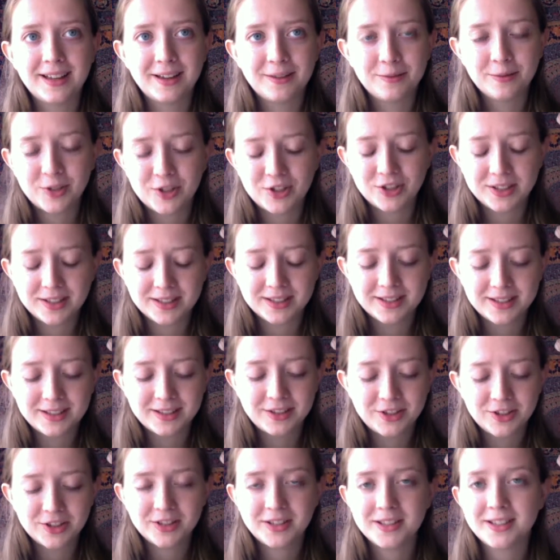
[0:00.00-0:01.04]
which is
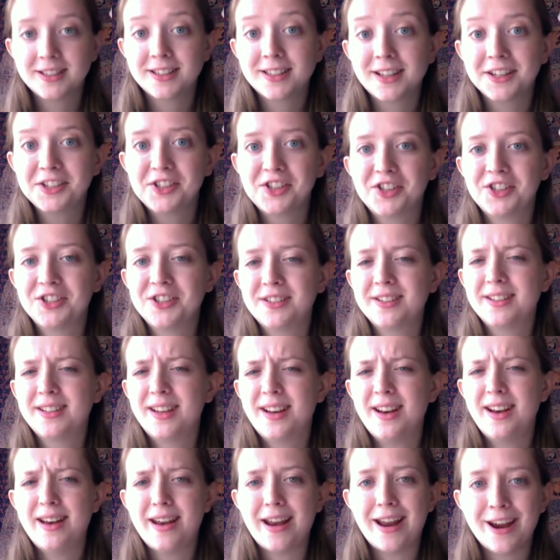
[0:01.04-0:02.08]
just such a
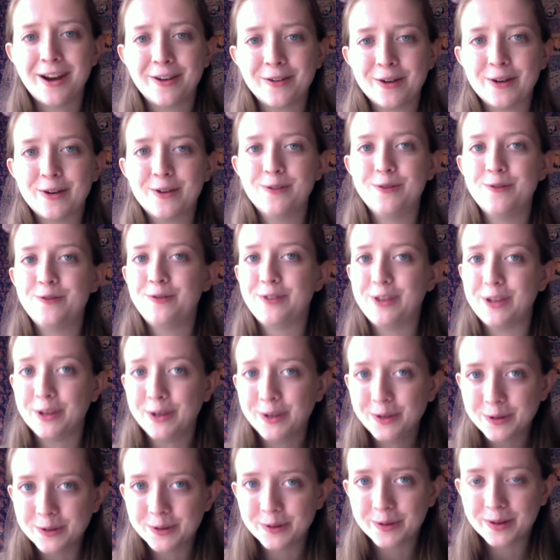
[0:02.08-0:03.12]
narrow
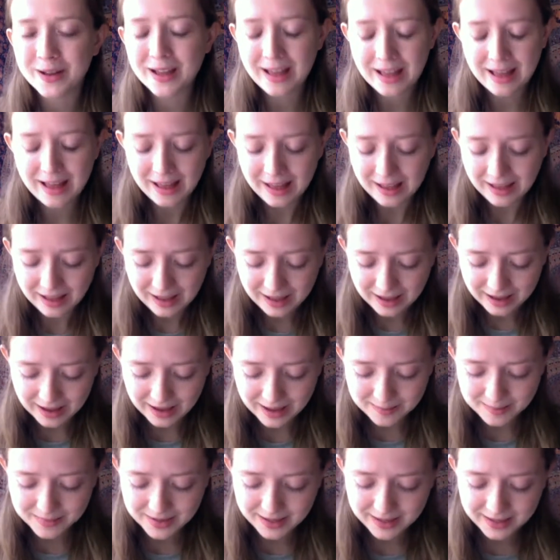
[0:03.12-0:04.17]
view.
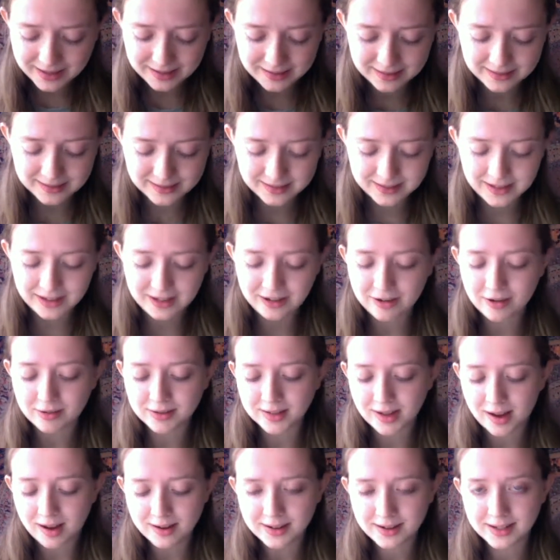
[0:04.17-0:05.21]
He
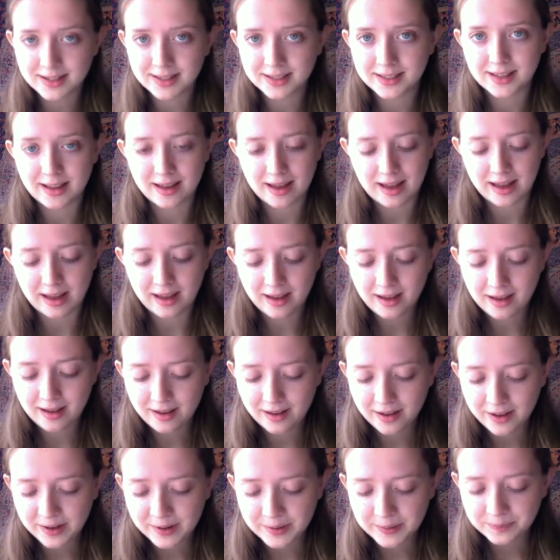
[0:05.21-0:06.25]
goes on to say
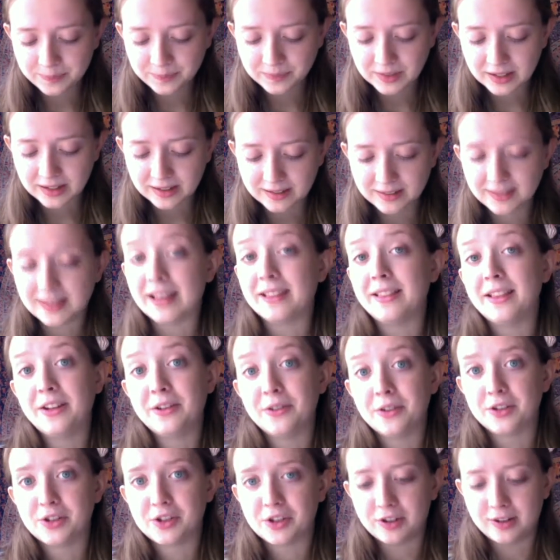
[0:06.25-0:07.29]
that
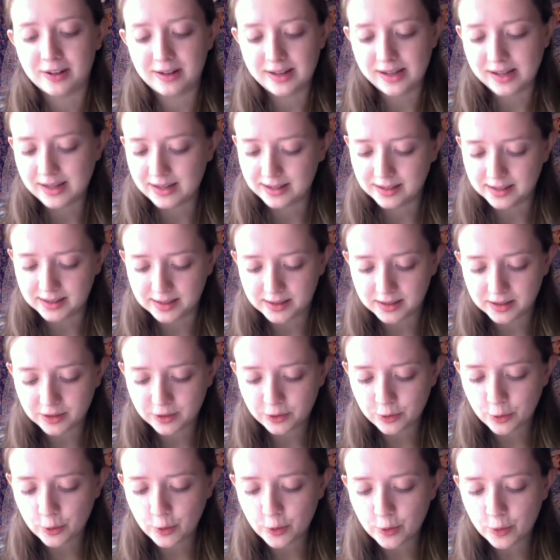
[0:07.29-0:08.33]
literature is
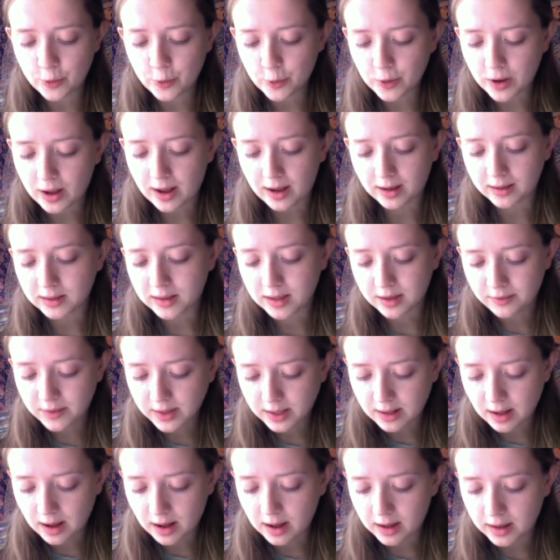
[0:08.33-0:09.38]
una
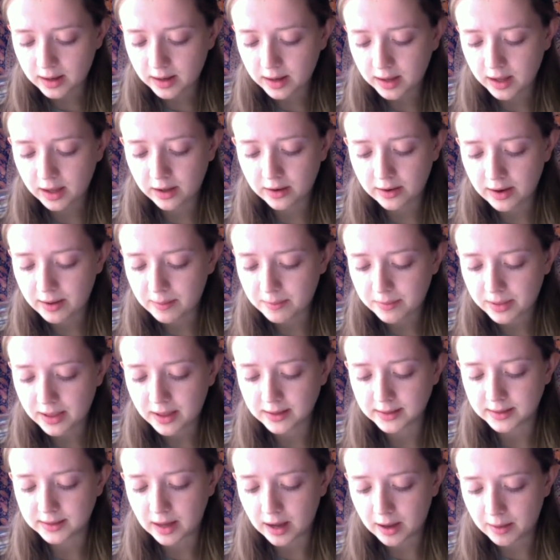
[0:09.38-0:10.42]
actividad
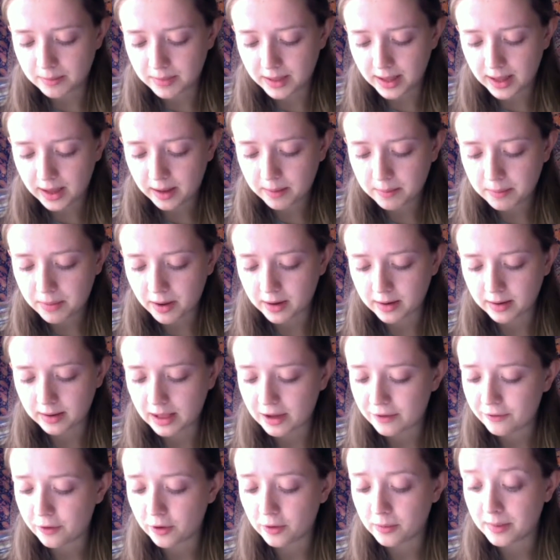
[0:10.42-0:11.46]
irreemplazable para
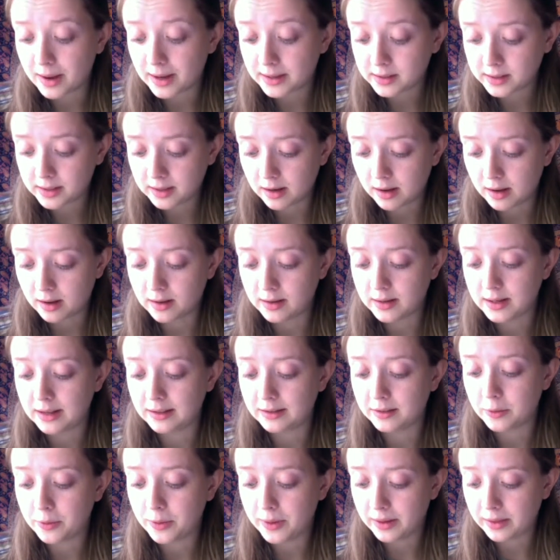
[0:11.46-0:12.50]
la formación
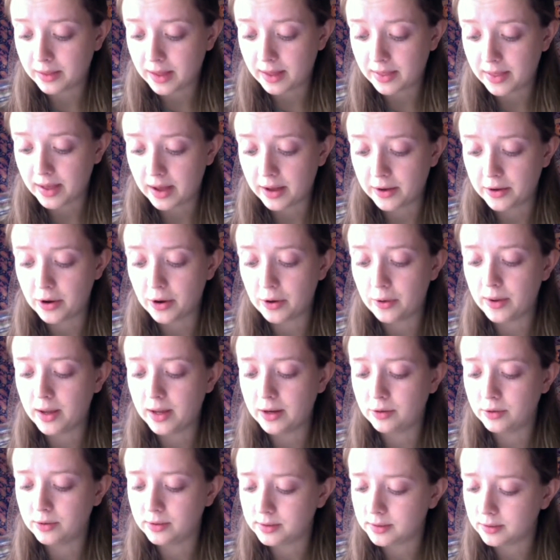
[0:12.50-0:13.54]
del ciudadano
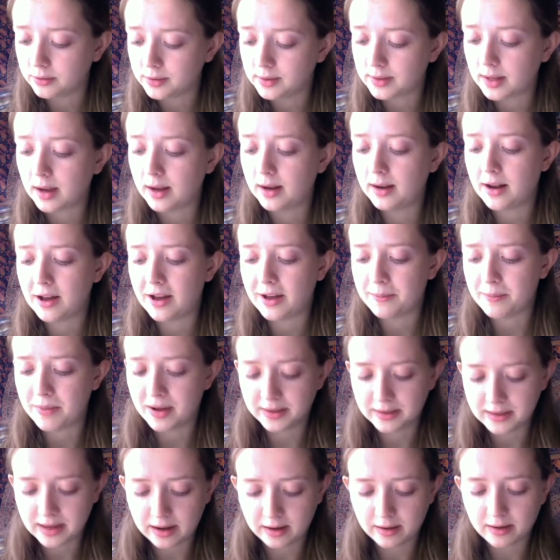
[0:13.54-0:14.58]
en una sociedad
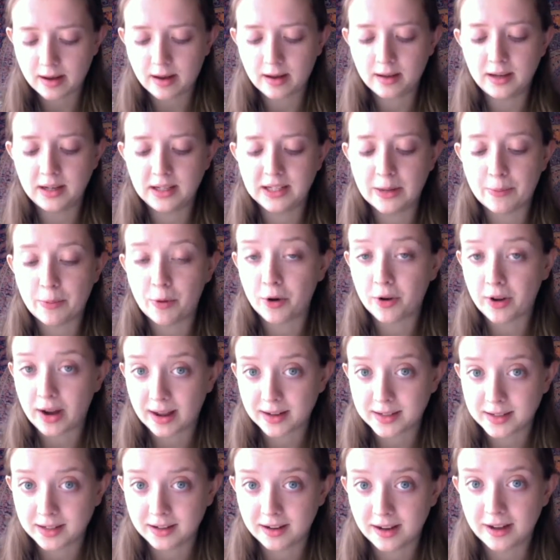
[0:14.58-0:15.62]
moderna y
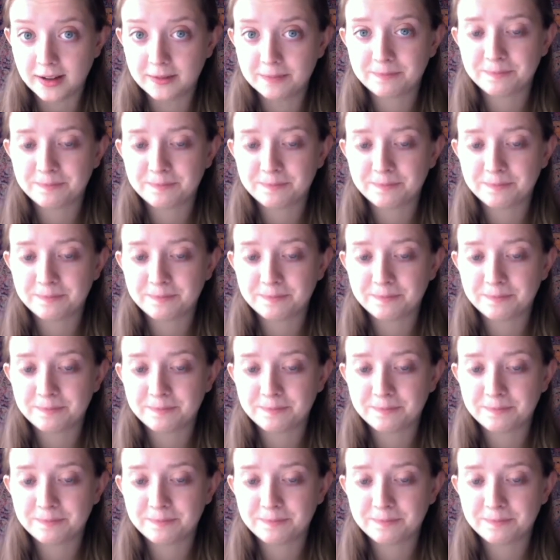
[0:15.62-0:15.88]
democrática.